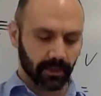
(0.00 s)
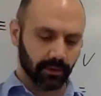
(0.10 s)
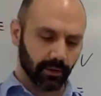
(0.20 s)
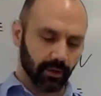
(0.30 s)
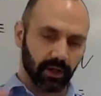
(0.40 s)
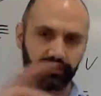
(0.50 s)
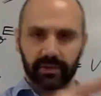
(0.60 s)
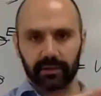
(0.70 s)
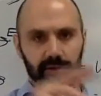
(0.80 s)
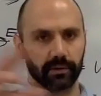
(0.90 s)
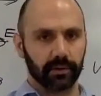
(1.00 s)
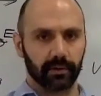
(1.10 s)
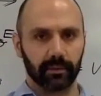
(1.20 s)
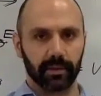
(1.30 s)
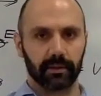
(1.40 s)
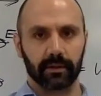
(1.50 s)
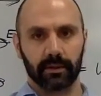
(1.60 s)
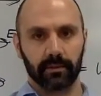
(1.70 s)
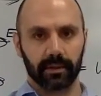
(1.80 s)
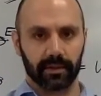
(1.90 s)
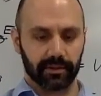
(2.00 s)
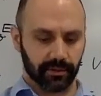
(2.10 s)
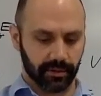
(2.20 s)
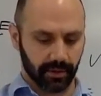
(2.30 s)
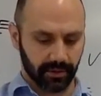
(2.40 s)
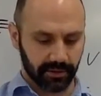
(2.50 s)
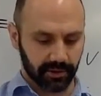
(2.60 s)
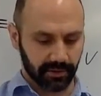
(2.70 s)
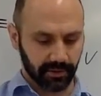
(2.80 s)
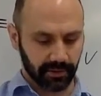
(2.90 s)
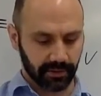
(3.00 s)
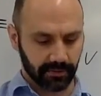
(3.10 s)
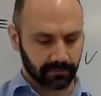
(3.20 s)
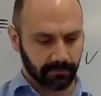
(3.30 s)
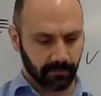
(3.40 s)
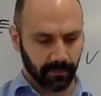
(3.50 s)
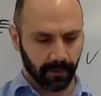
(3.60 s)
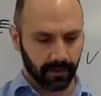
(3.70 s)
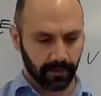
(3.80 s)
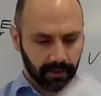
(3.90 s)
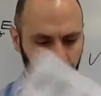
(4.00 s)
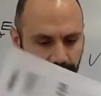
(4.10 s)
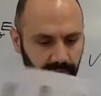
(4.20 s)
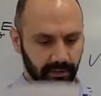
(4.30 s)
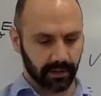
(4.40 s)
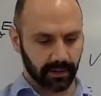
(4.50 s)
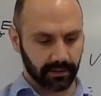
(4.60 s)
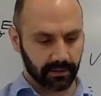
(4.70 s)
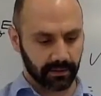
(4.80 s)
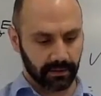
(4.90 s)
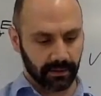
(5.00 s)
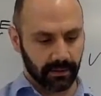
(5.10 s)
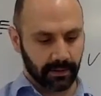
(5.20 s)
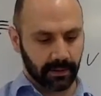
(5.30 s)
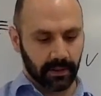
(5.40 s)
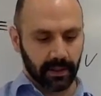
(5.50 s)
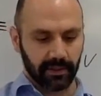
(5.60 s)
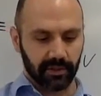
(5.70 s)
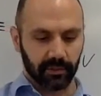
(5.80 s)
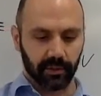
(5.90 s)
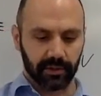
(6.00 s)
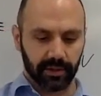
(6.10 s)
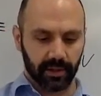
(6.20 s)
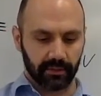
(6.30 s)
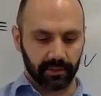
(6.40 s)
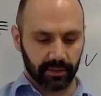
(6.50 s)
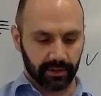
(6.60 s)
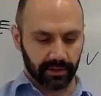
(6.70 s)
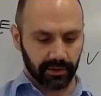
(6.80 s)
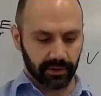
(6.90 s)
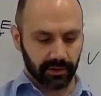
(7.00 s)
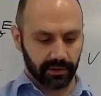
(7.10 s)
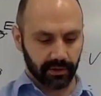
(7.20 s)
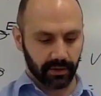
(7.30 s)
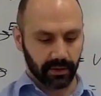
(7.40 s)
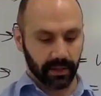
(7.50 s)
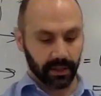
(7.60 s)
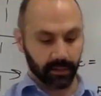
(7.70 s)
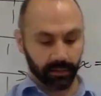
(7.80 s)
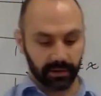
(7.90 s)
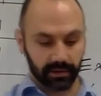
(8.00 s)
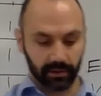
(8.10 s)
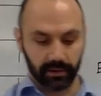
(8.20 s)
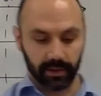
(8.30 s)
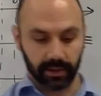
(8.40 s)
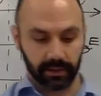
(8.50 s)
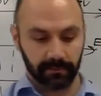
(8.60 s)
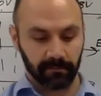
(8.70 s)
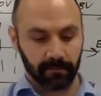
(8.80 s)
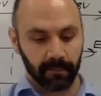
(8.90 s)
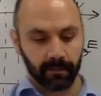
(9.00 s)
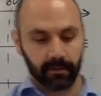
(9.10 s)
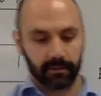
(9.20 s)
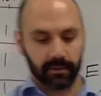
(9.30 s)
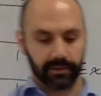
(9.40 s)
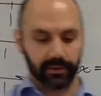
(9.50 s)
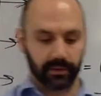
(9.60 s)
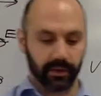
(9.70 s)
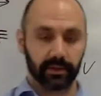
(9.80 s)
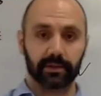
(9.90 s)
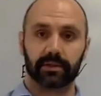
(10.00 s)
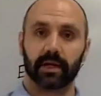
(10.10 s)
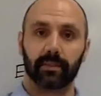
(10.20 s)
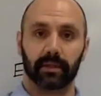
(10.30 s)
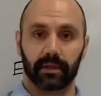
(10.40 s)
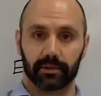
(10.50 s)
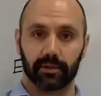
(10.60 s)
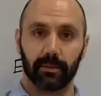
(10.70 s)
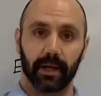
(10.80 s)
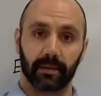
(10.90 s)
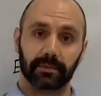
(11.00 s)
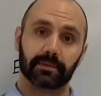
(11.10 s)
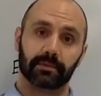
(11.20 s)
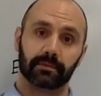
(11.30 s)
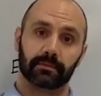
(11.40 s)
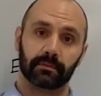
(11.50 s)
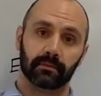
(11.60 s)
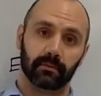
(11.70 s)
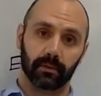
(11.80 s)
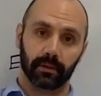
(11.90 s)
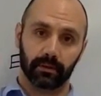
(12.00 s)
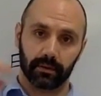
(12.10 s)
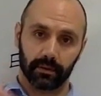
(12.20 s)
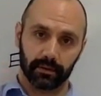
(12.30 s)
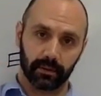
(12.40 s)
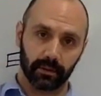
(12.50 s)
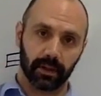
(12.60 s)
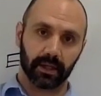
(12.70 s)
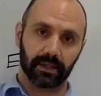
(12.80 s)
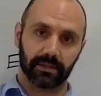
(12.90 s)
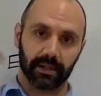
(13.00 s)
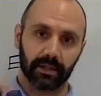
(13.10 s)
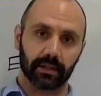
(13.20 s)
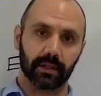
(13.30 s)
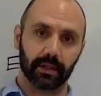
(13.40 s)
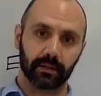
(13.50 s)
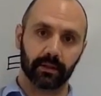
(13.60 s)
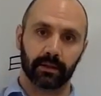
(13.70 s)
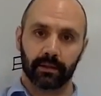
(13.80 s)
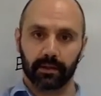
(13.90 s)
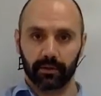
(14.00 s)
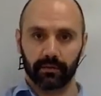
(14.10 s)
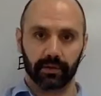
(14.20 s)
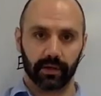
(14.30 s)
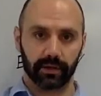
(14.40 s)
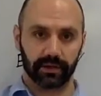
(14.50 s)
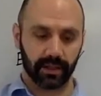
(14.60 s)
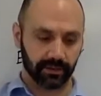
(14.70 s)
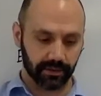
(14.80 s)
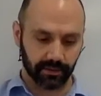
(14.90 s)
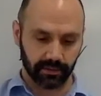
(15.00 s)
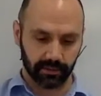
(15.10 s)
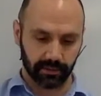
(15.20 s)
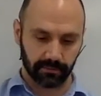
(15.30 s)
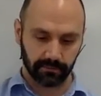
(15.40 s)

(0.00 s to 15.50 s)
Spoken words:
They're off-center a little bit because of the charge distribution in the electric field lines. And some more geometries, just so you can see, again, what these look like. These look like these topological maps, where the lines indicate, various altitudes.